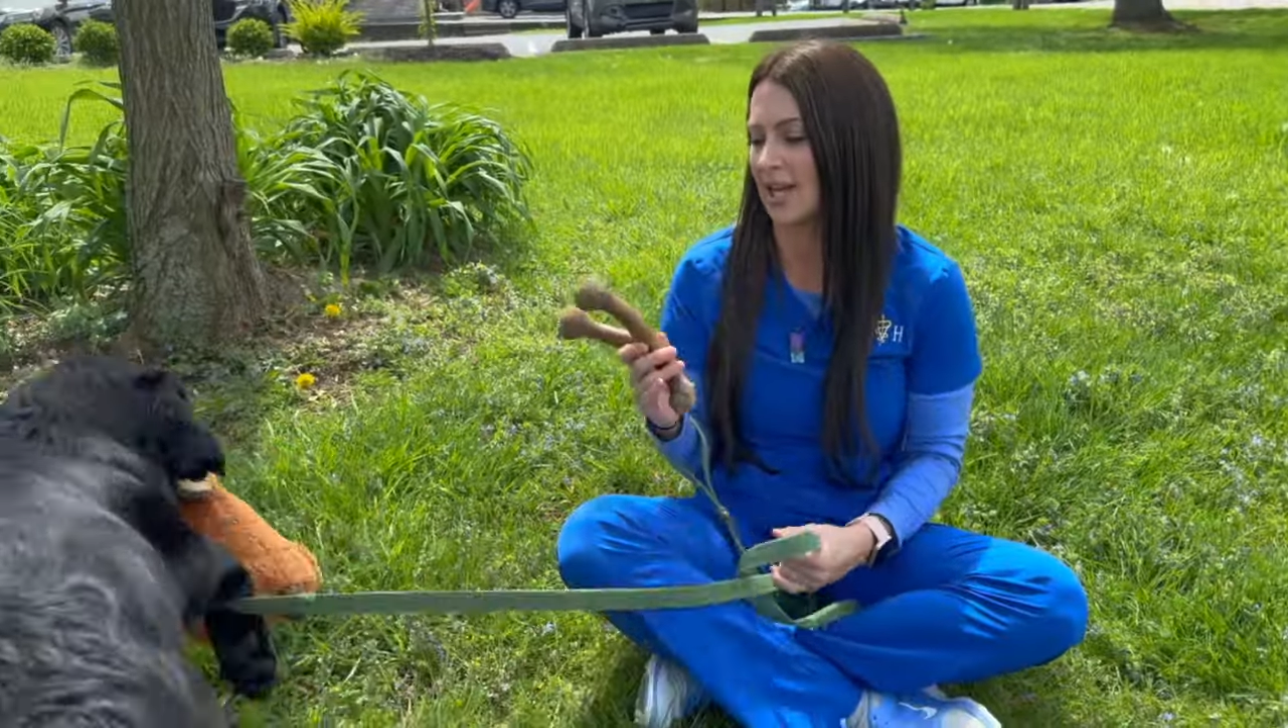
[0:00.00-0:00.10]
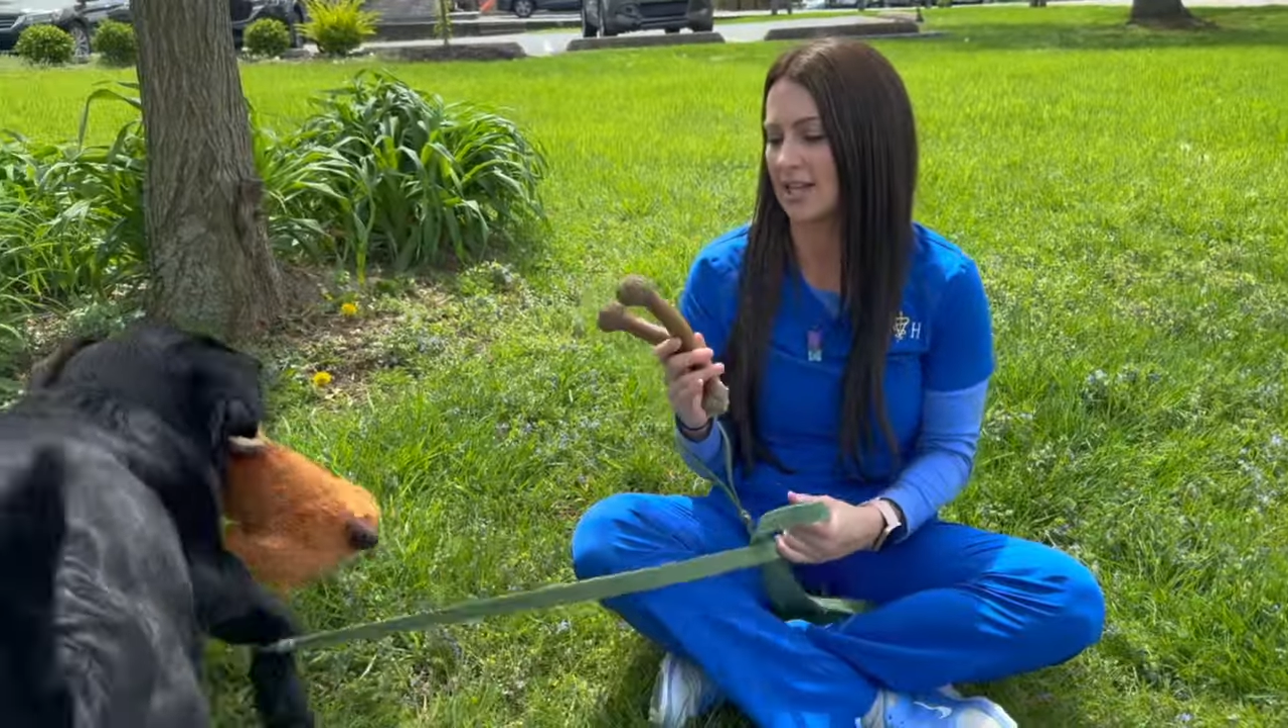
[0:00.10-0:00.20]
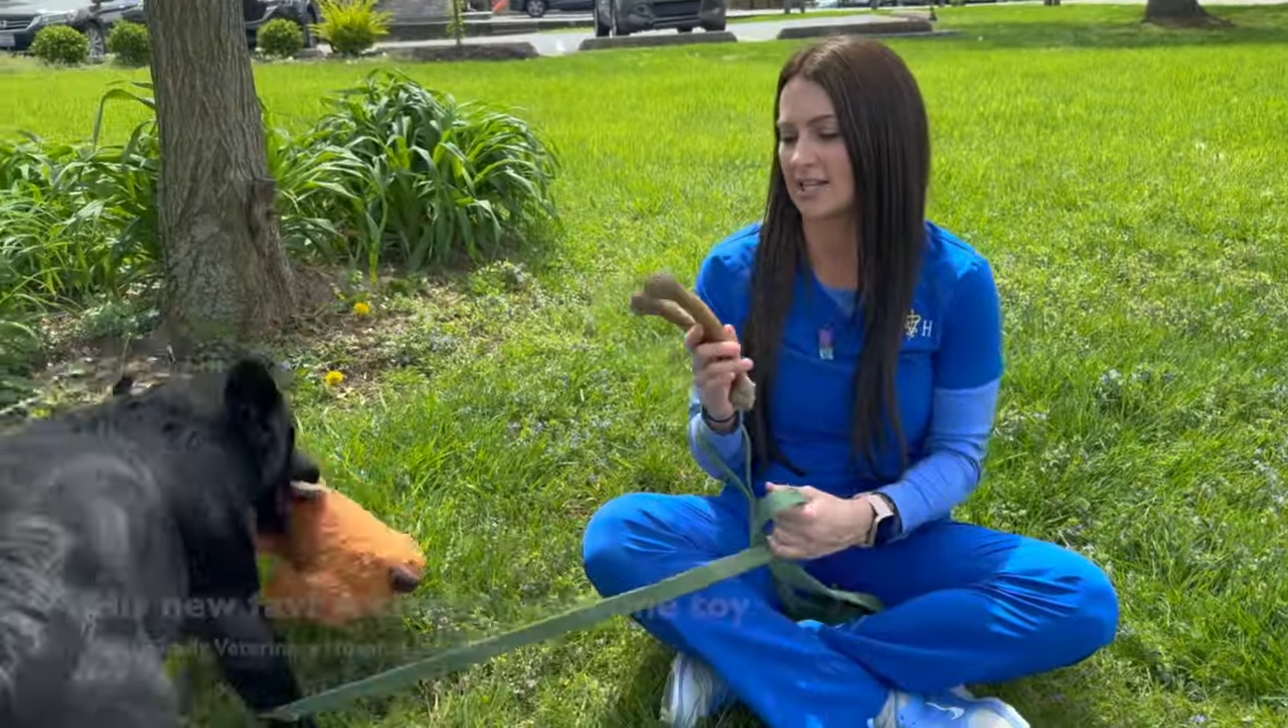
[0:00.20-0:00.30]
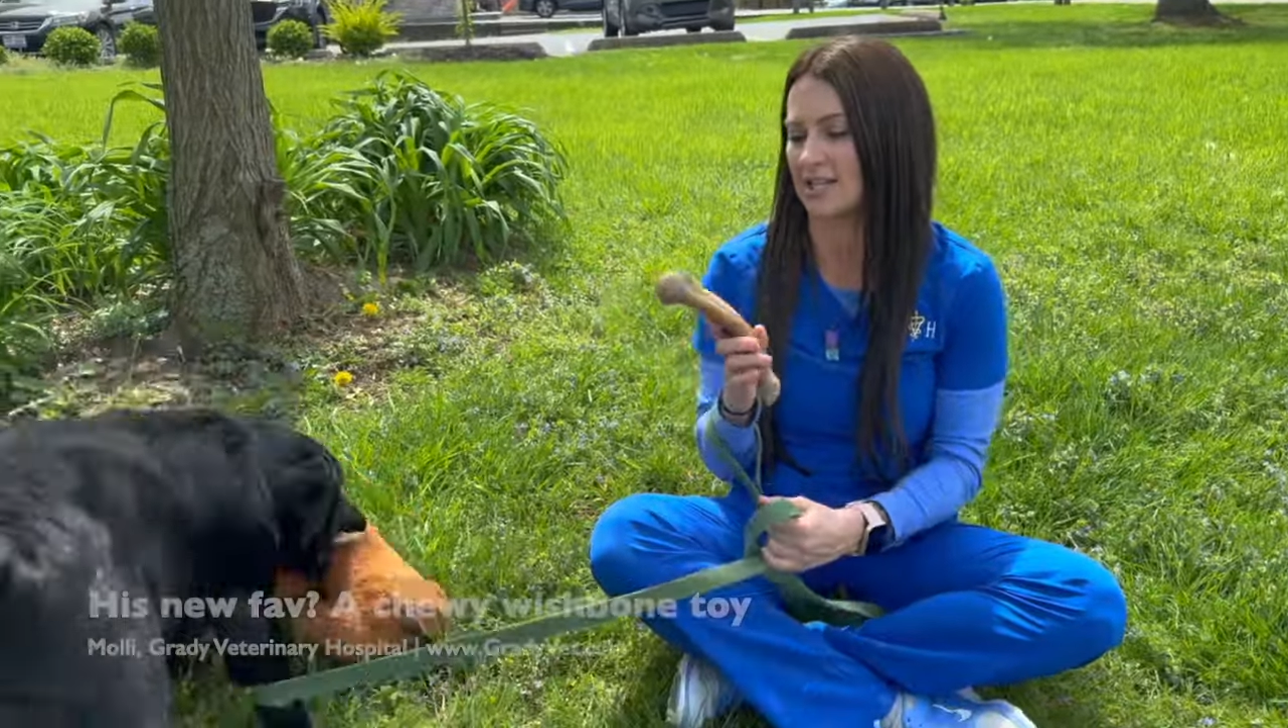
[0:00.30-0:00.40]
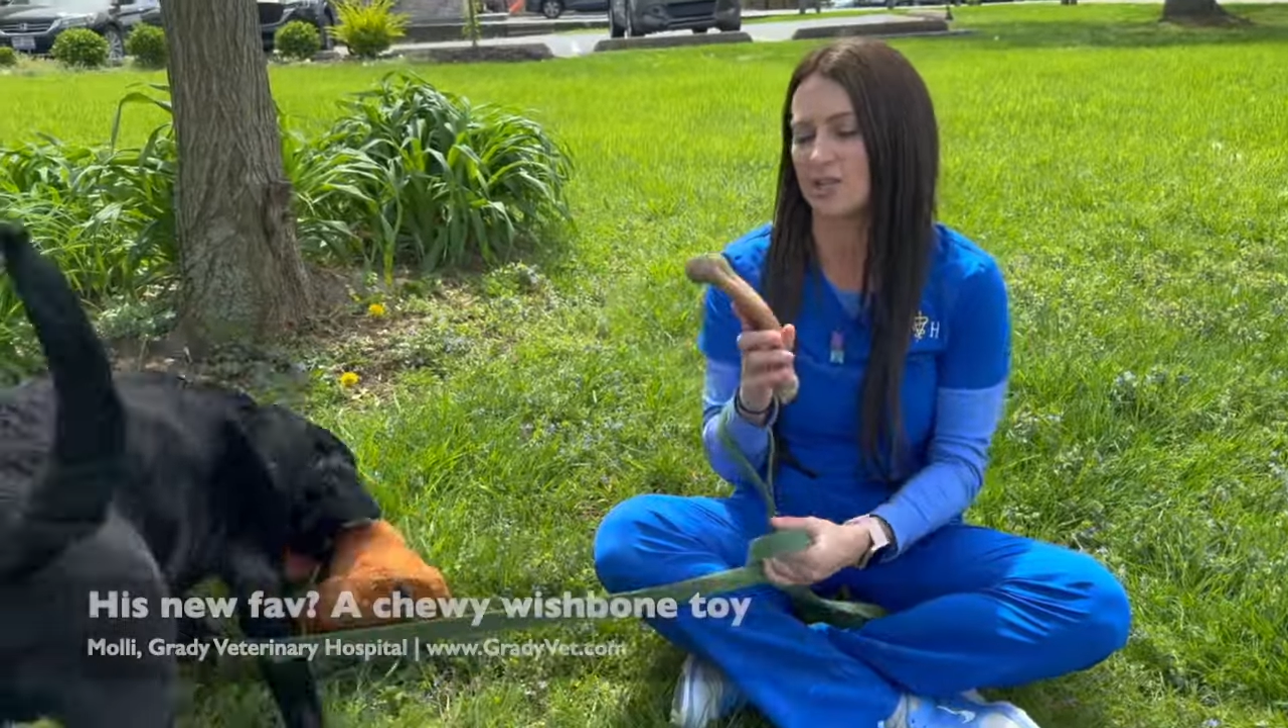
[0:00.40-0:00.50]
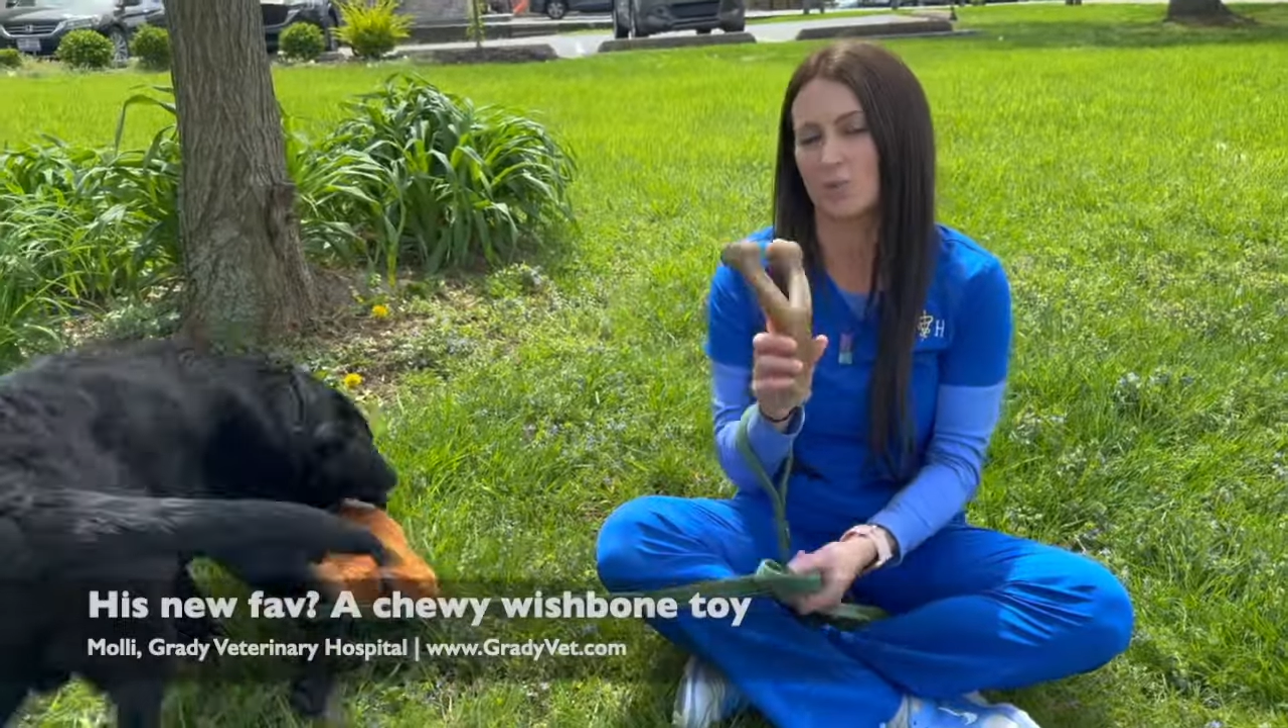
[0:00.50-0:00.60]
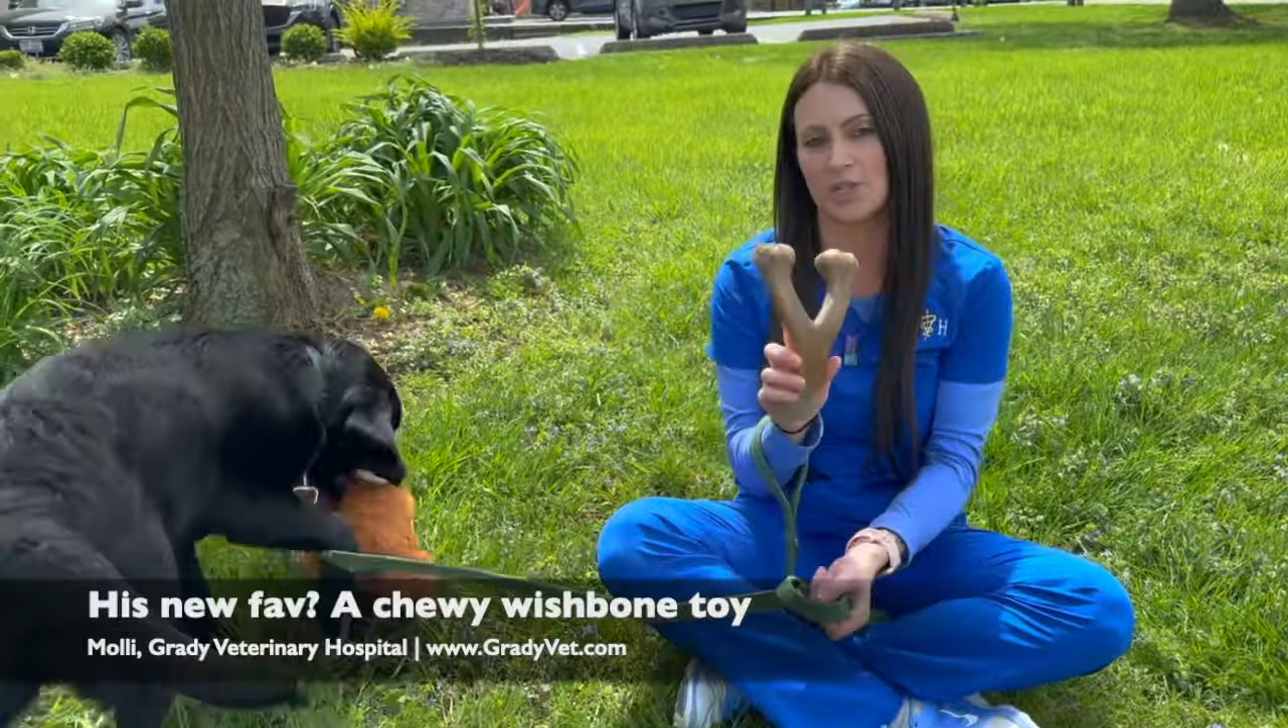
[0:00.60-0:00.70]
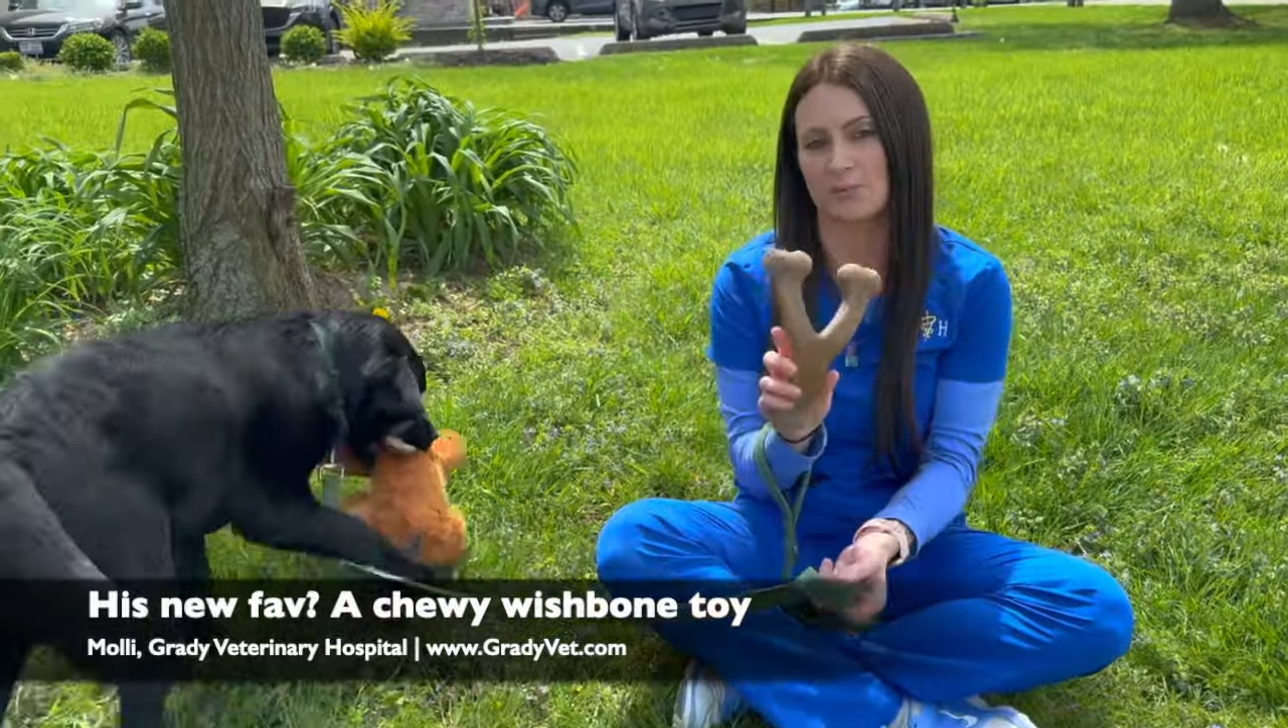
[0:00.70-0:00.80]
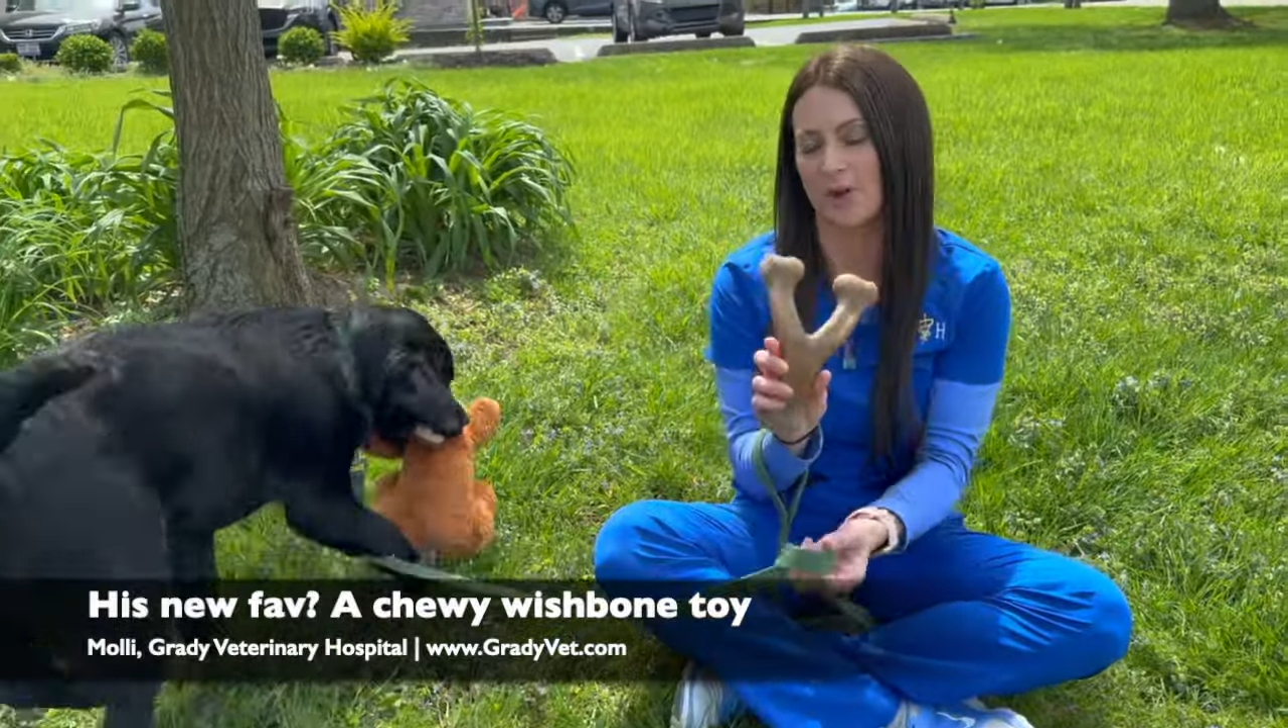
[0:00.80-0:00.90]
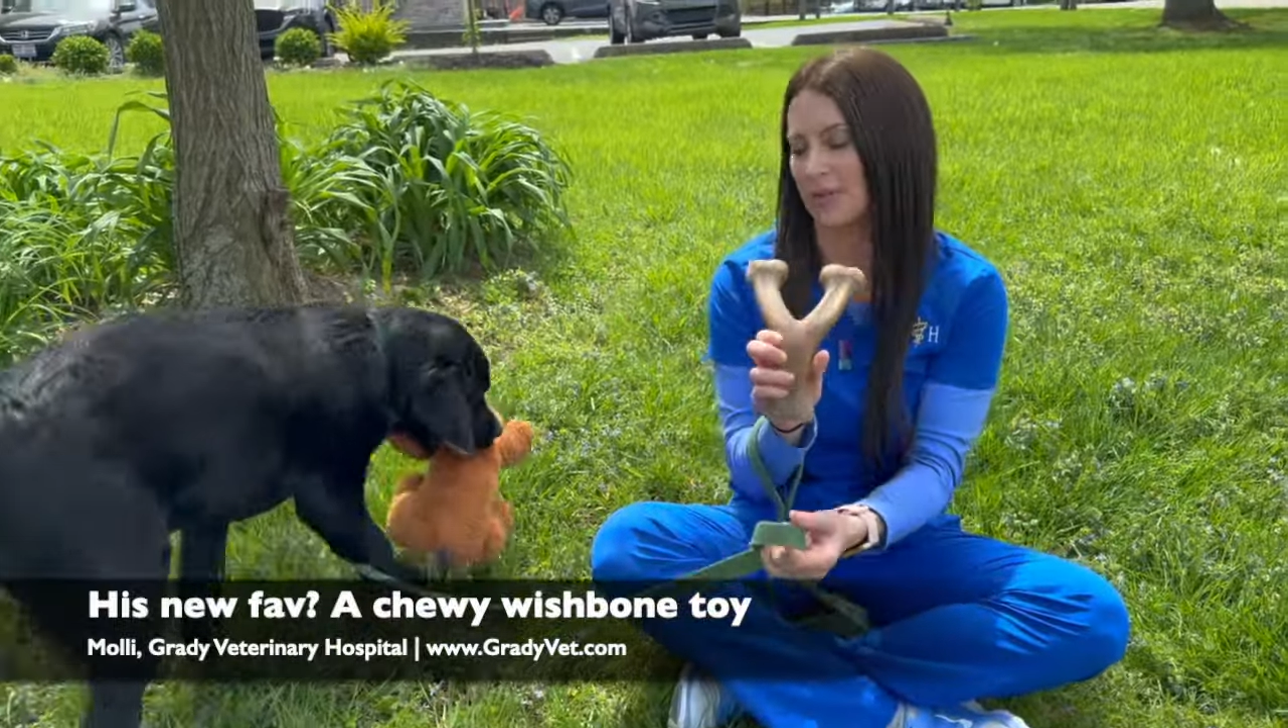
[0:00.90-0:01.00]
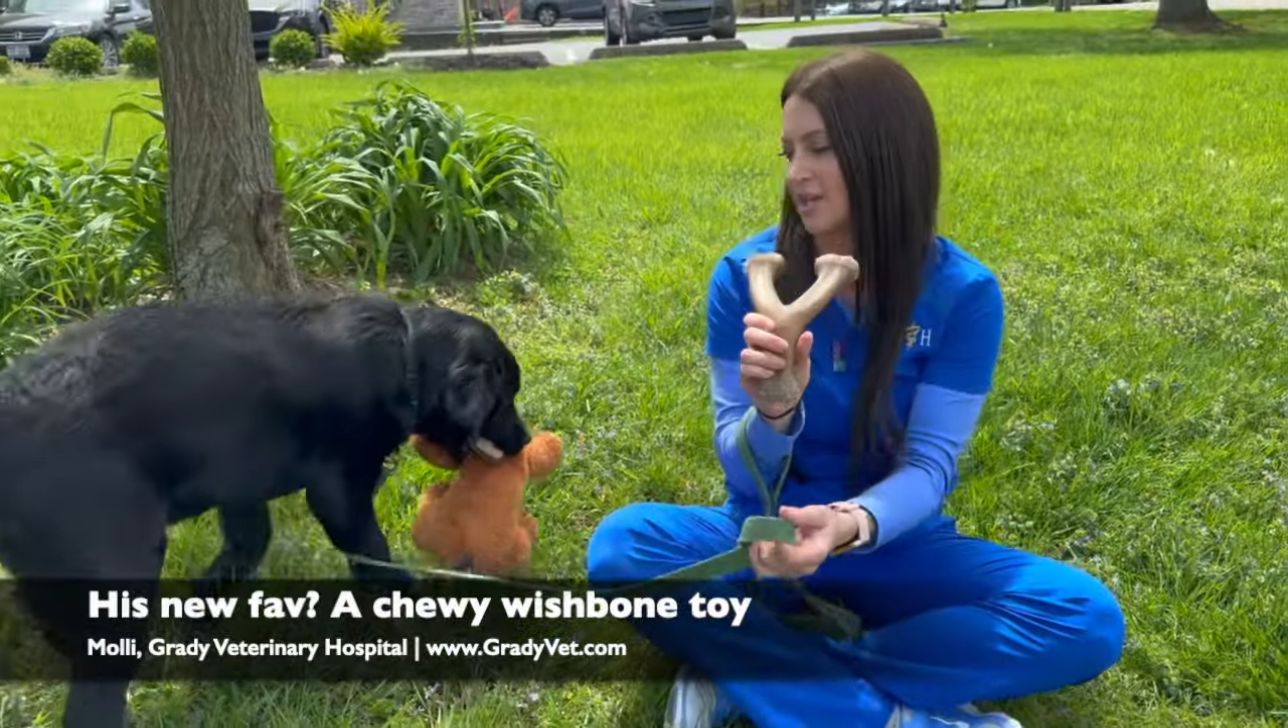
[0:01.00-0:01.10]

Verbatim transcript: is this wishbone